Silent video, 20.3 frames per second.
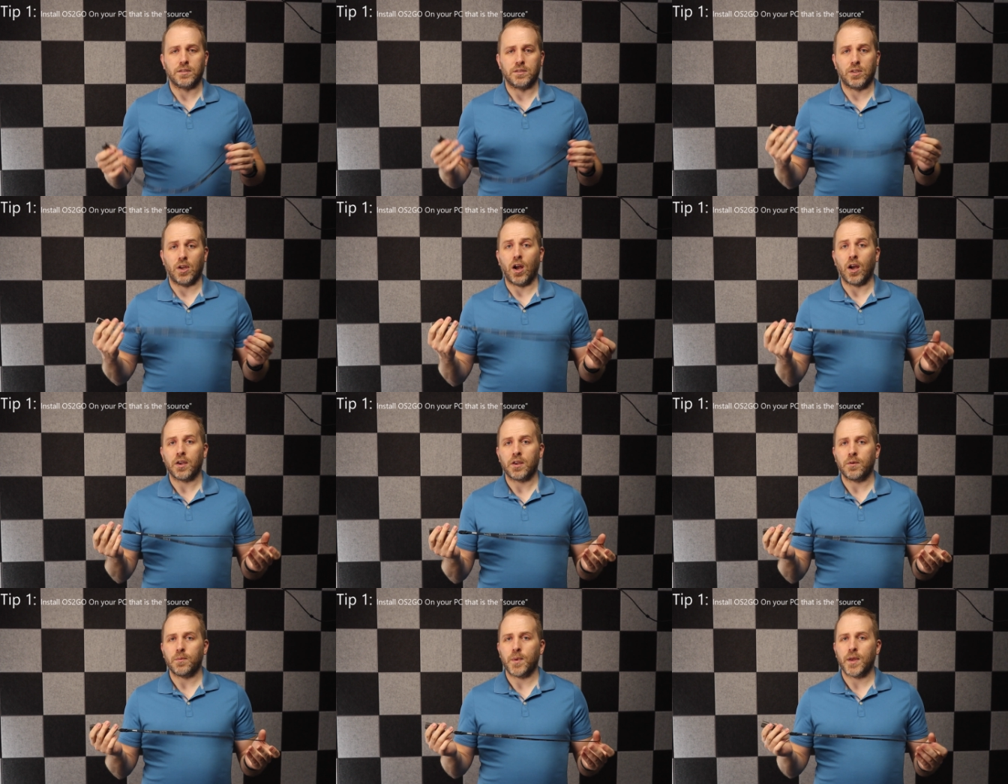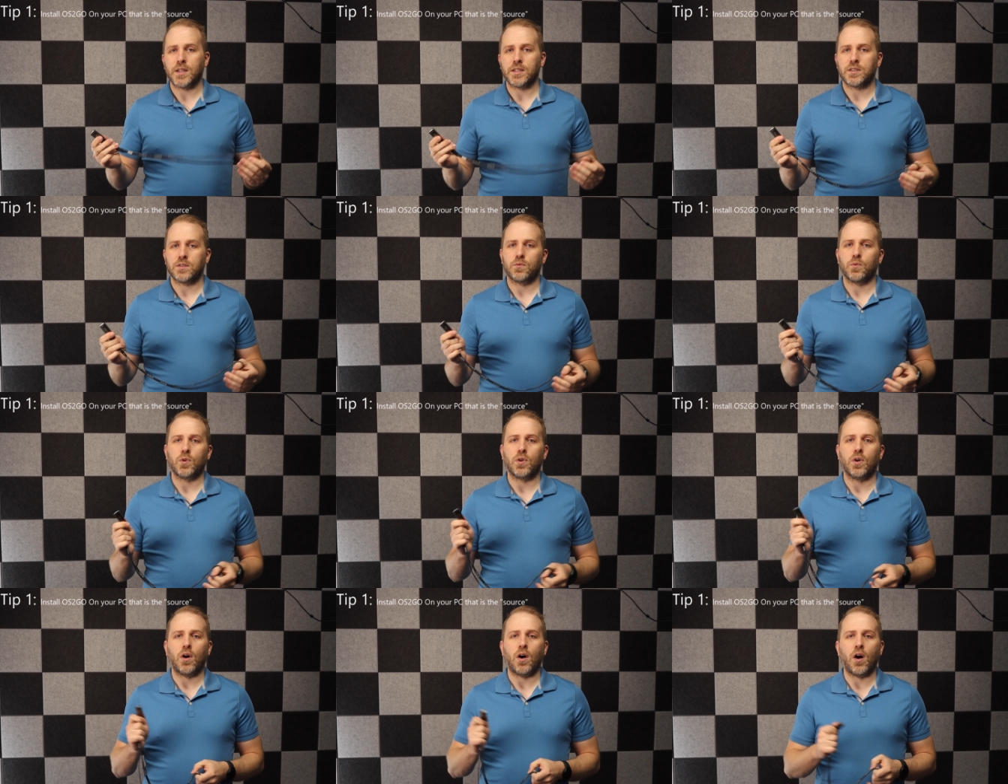documents
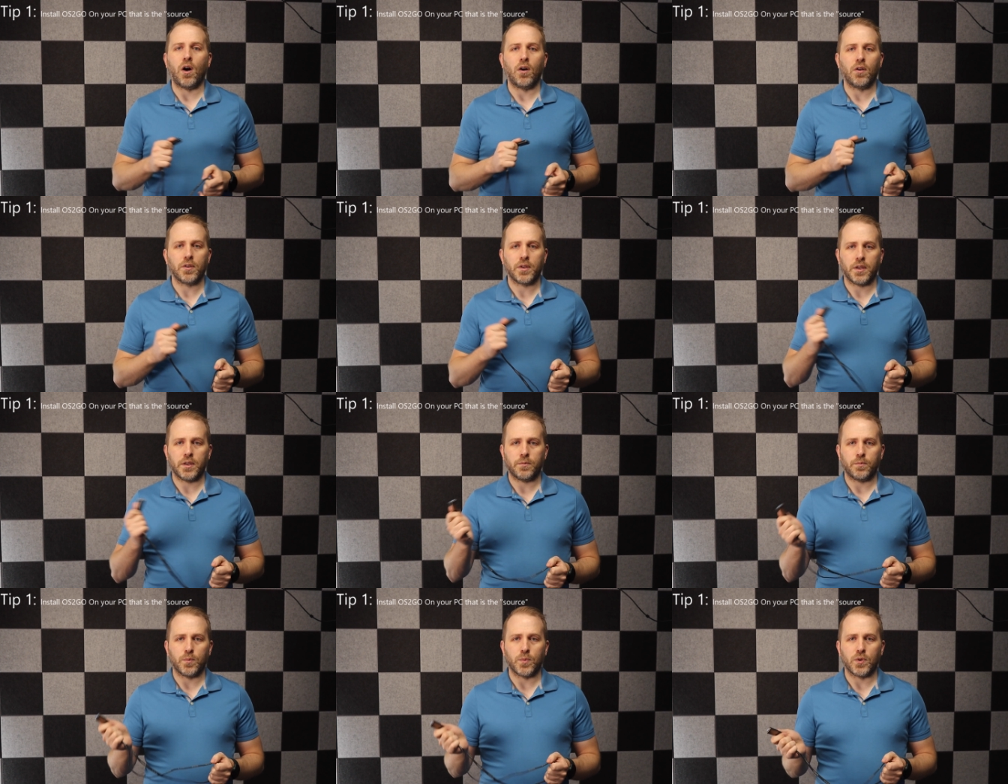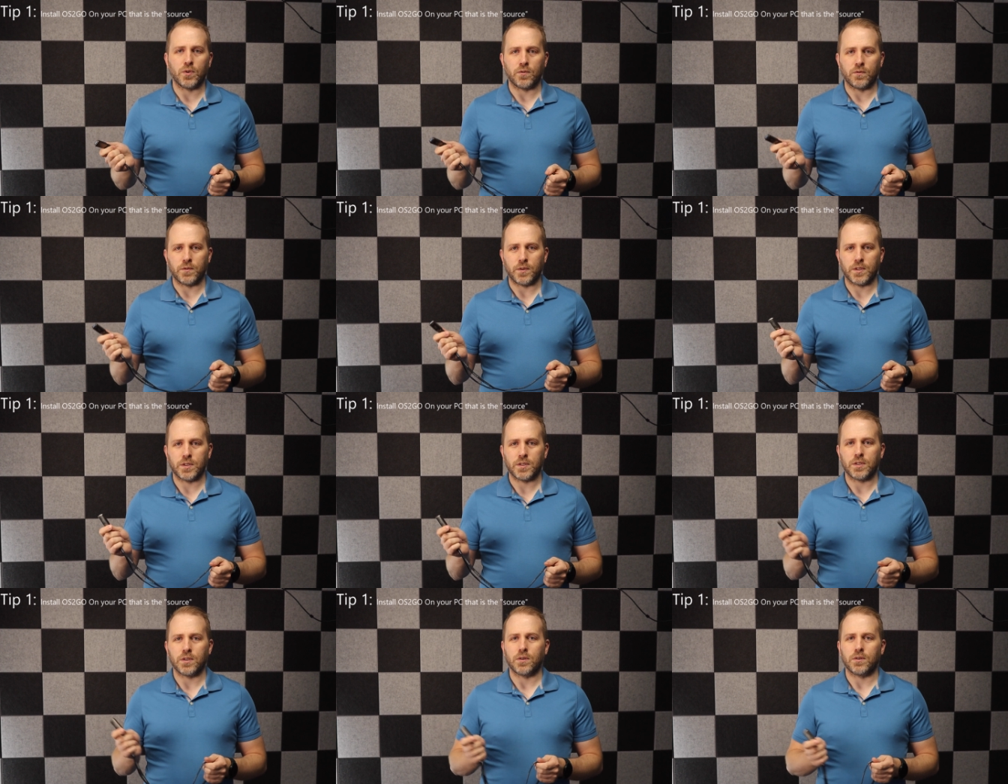will all get moved,
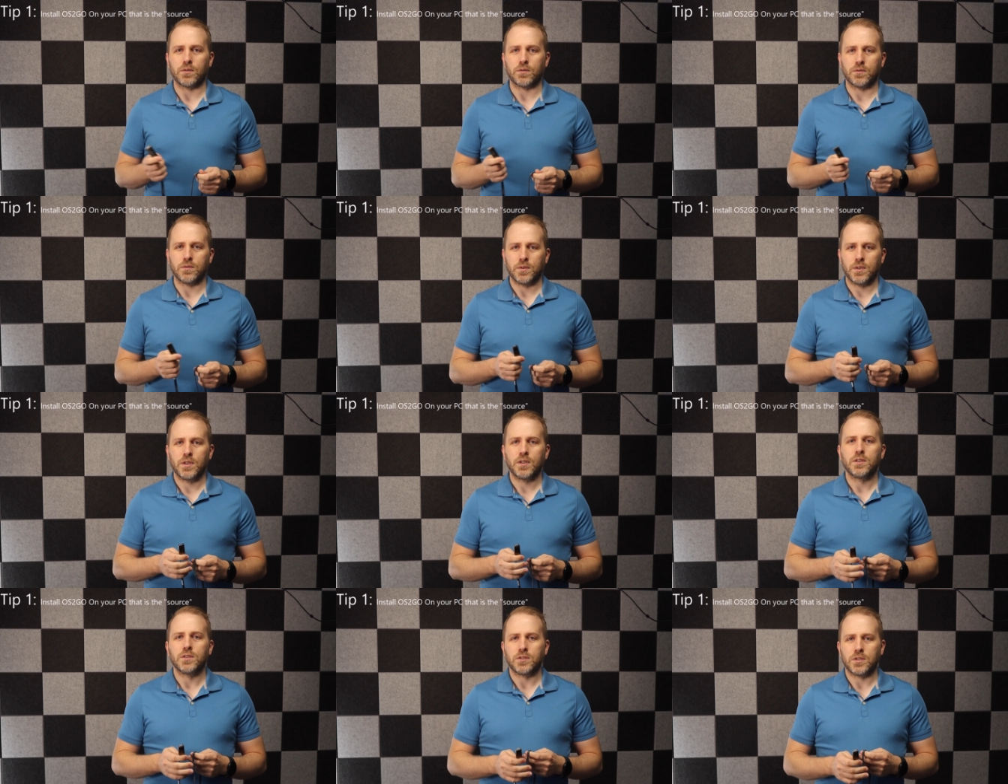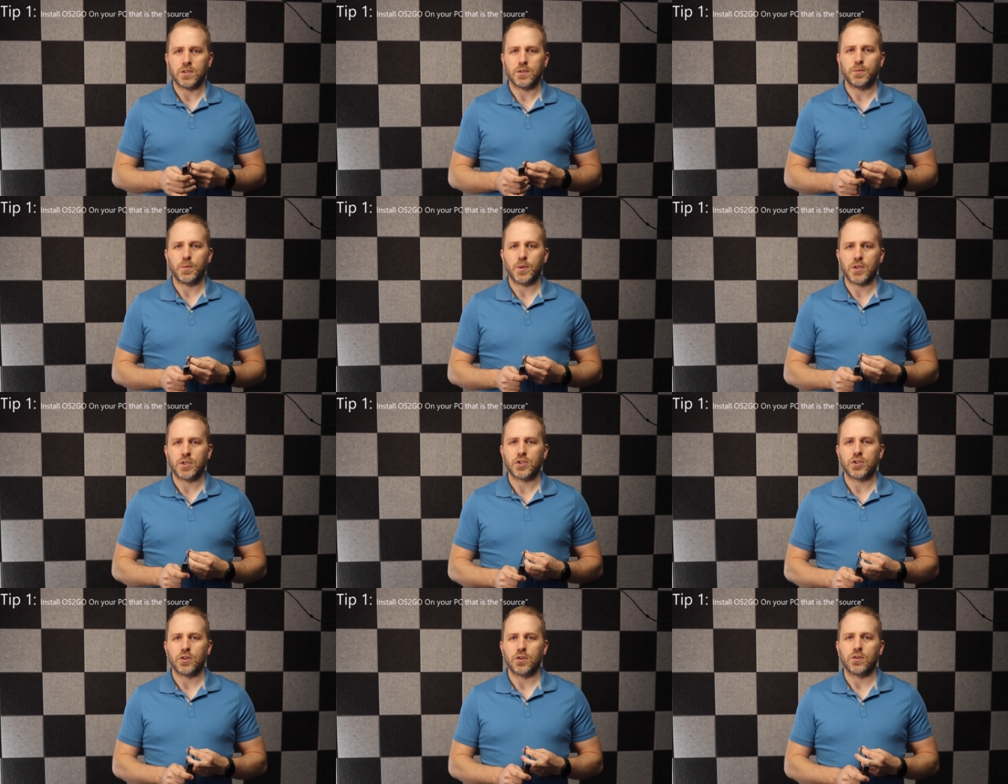so just
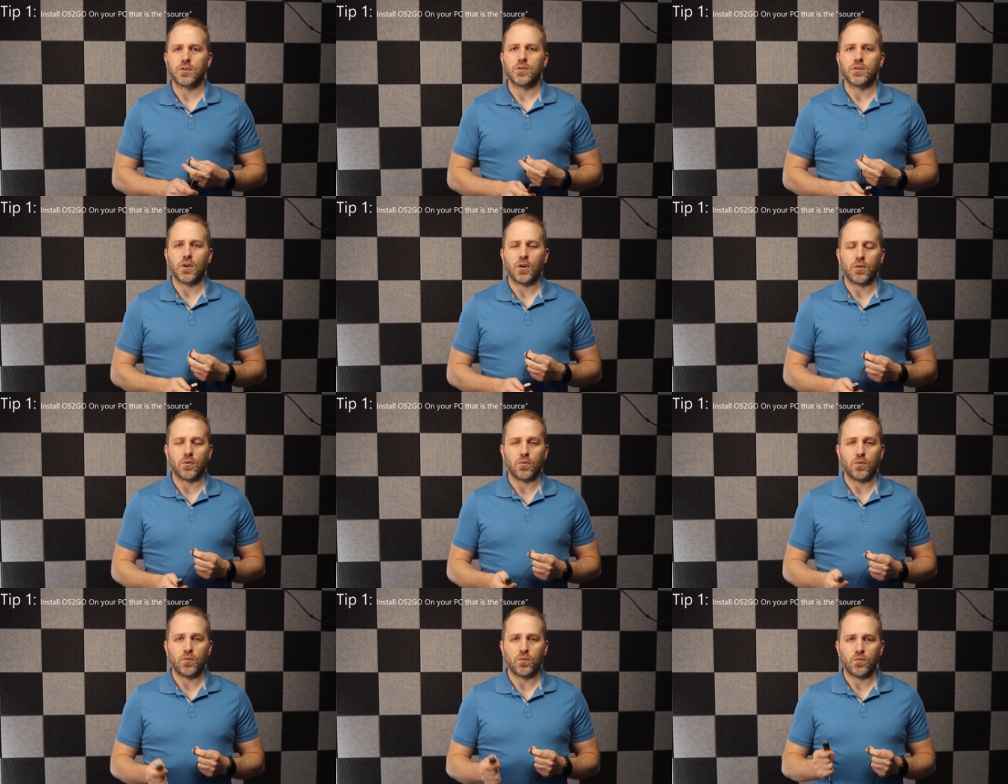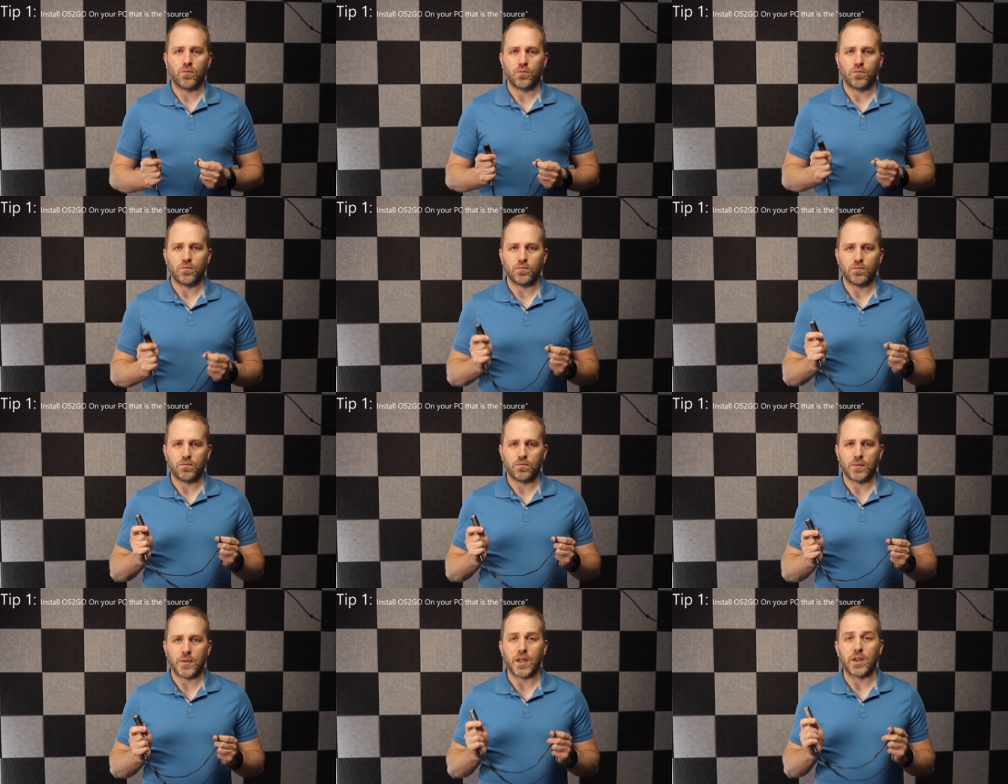be sure you know
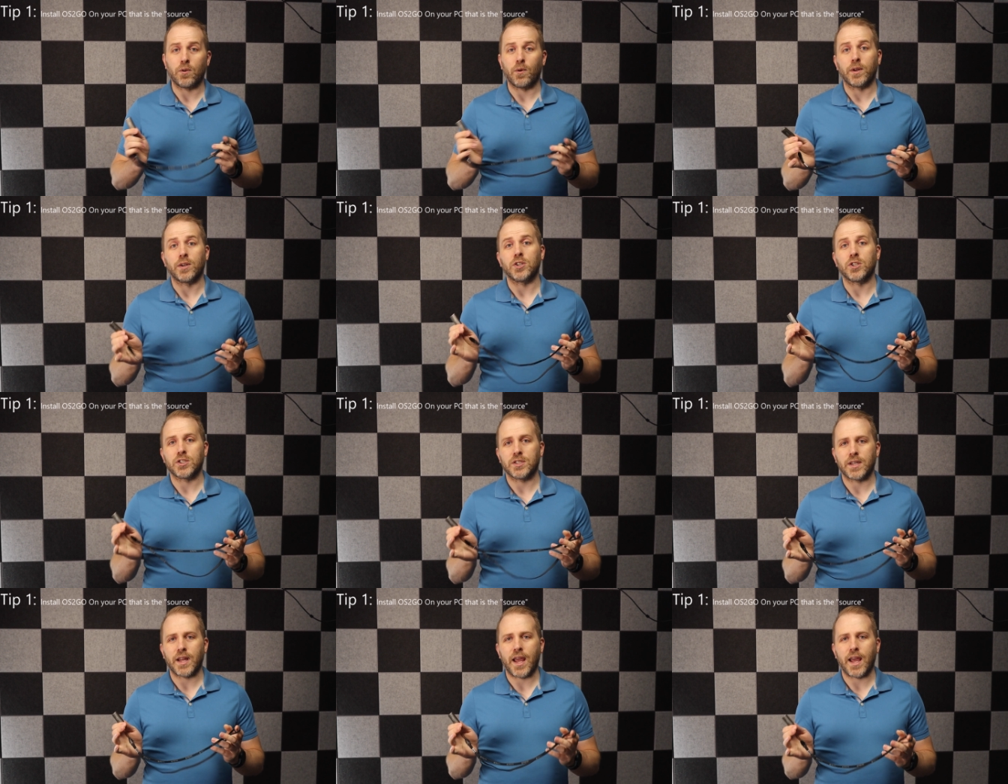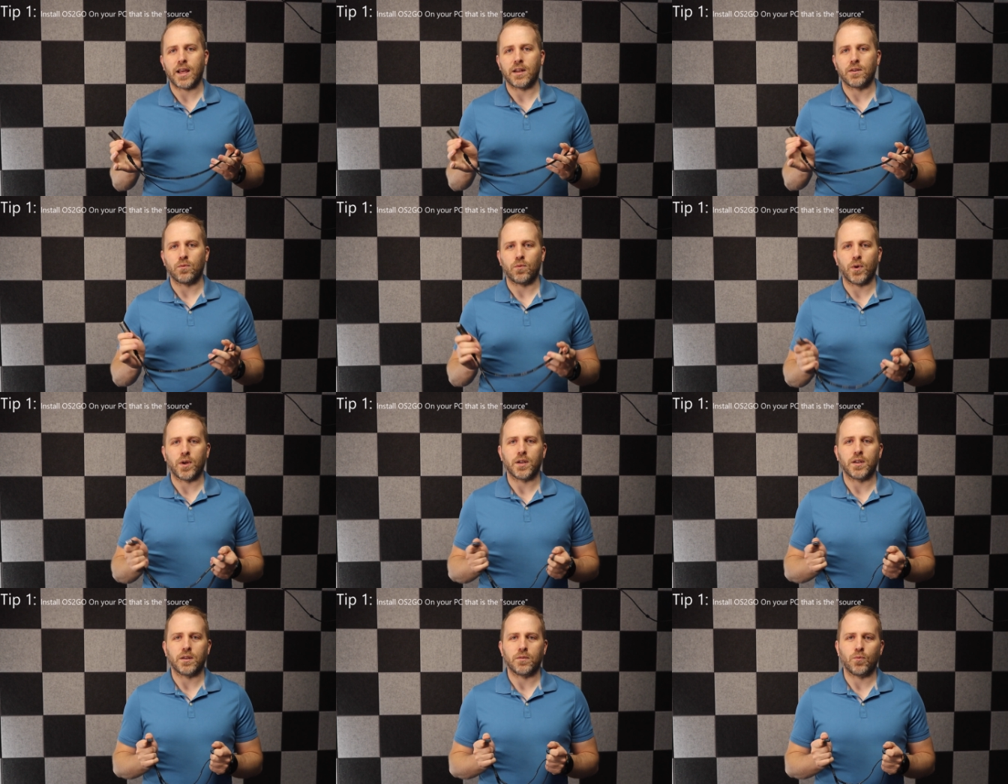that you understand
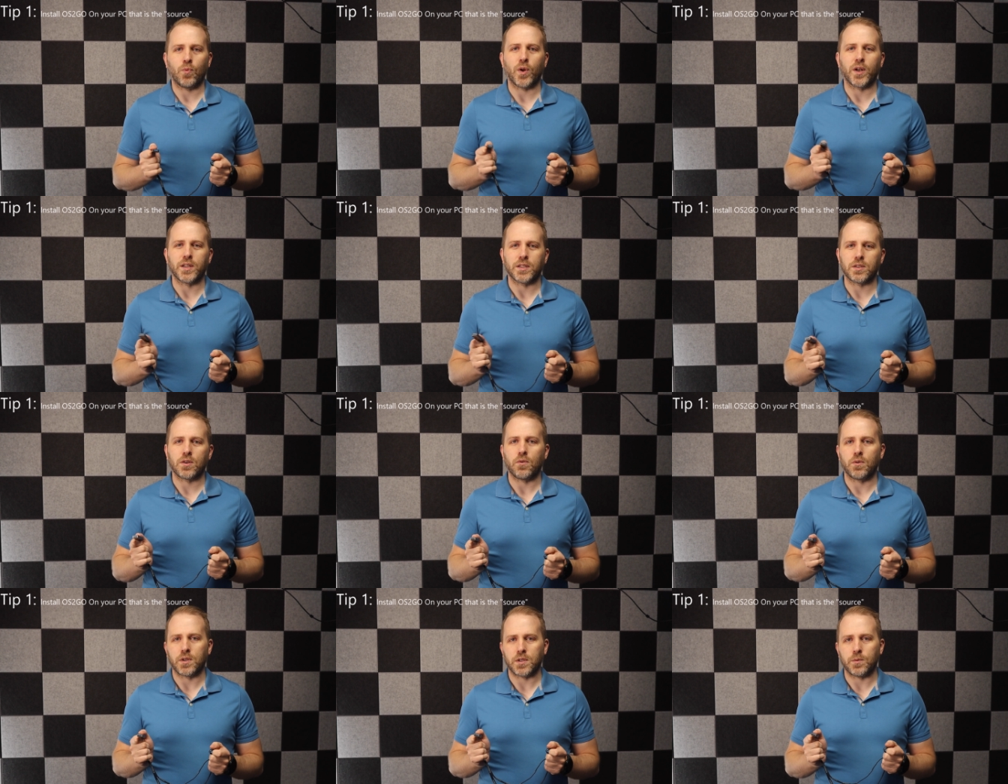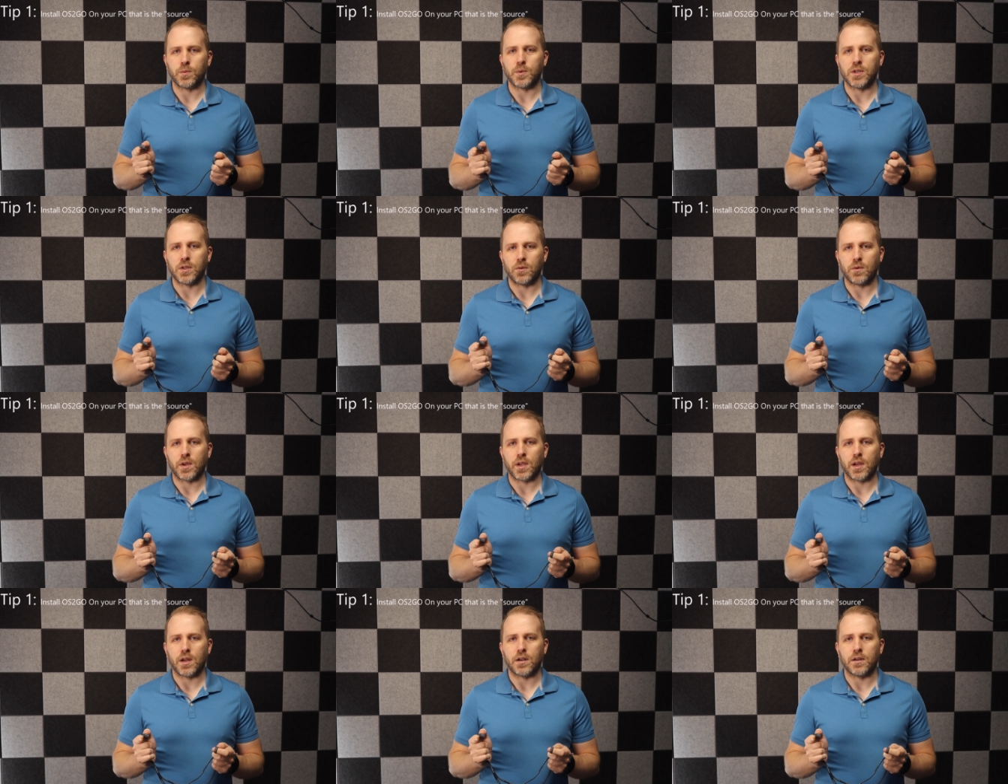what it's going to be
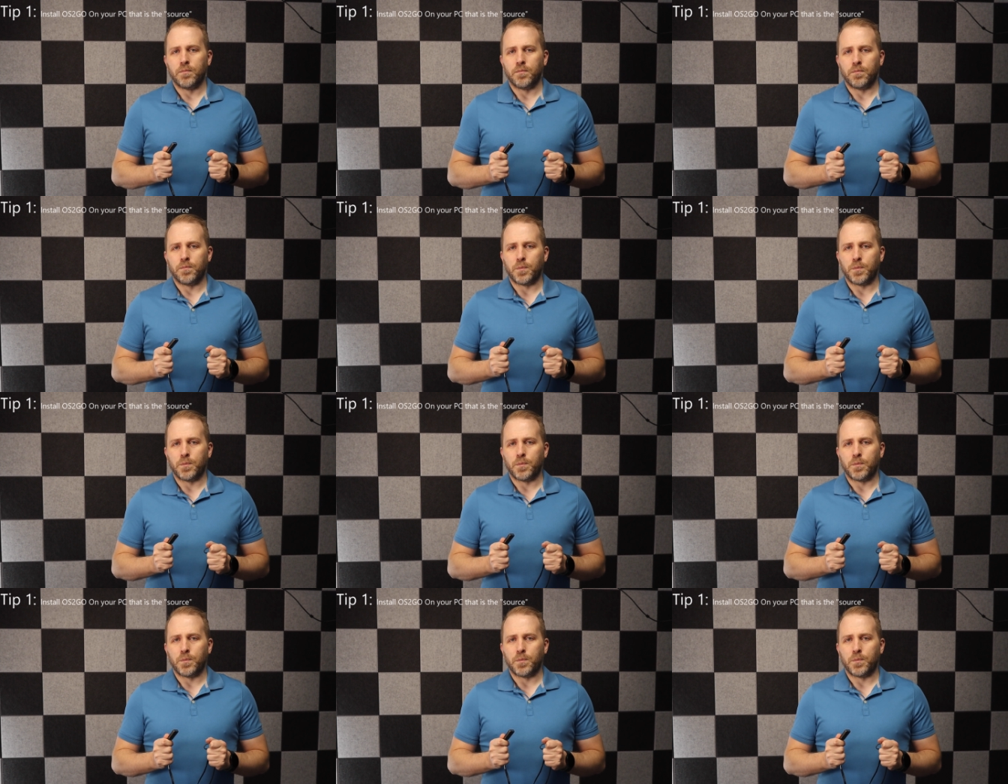doing here.